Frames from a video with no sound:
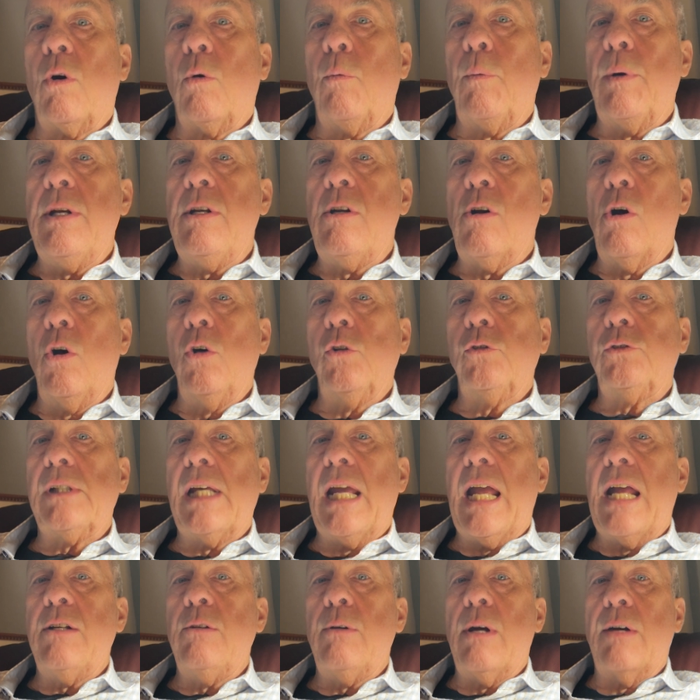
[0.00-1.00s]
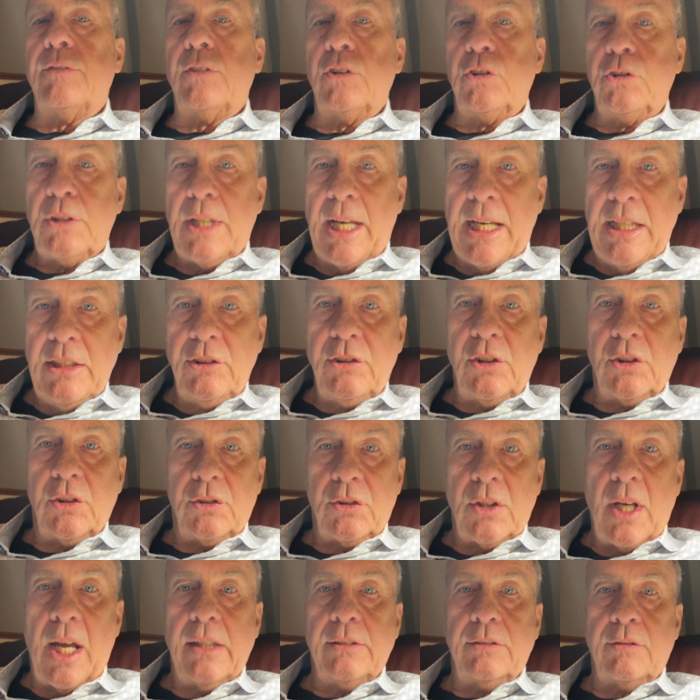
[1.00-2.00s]
windows and you have to change the
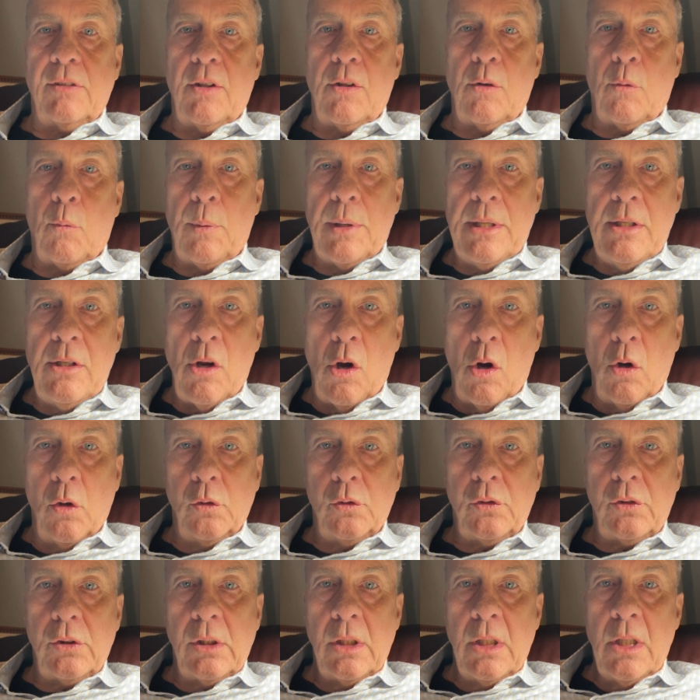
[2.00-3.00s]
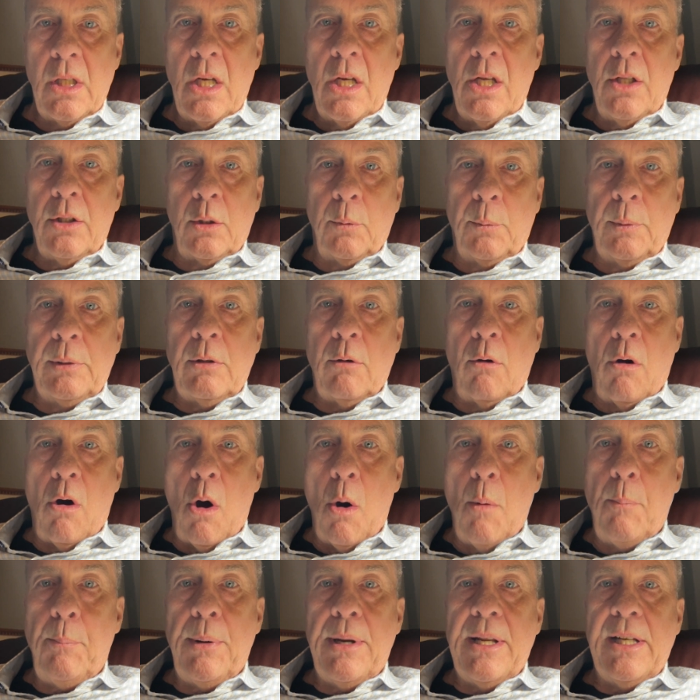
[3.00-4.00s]
size of the windows, the window
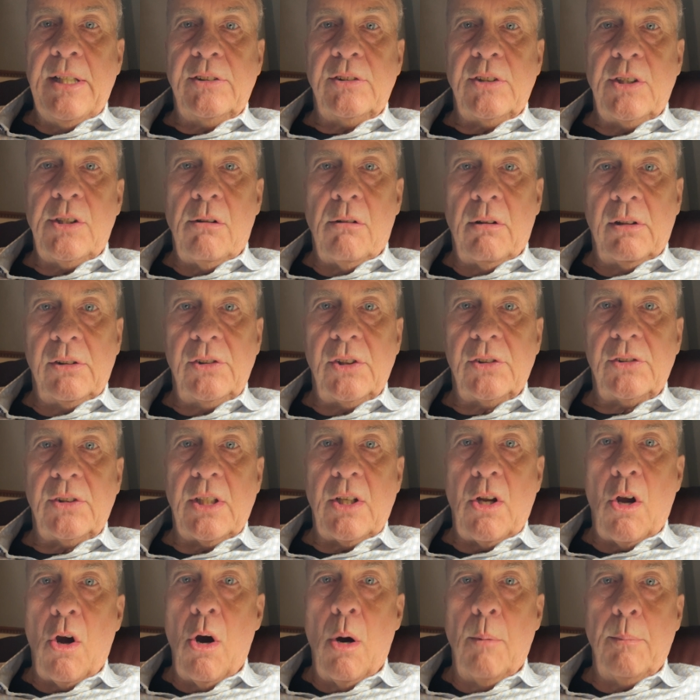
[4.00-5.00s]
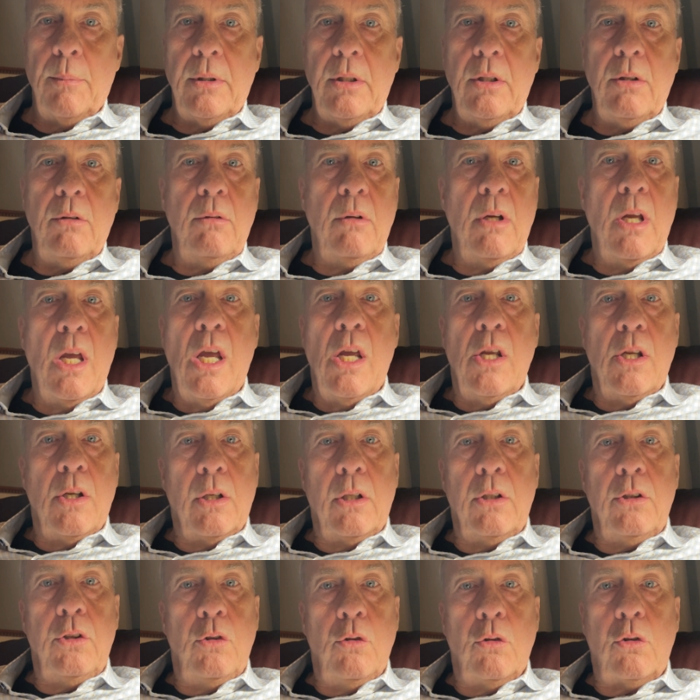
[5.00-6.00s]
openings in your existing home,
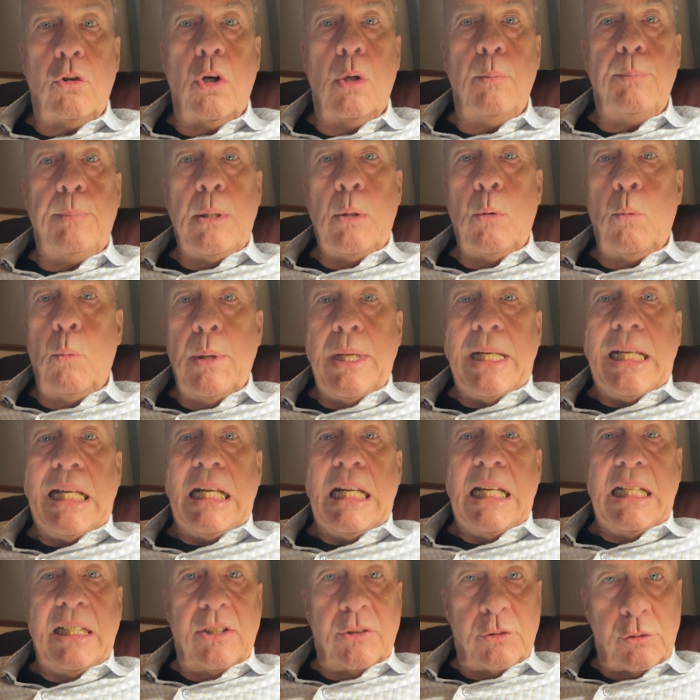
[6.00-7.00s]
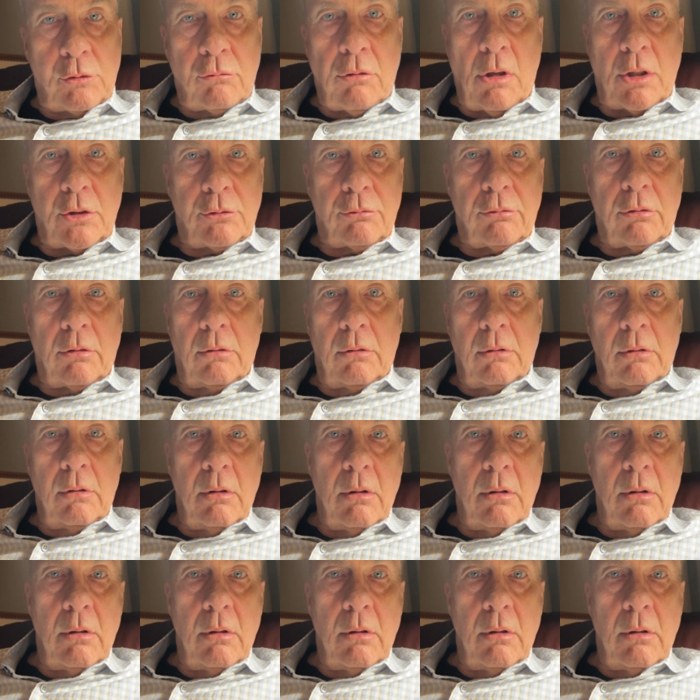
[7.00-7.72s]
you could be weakening the structural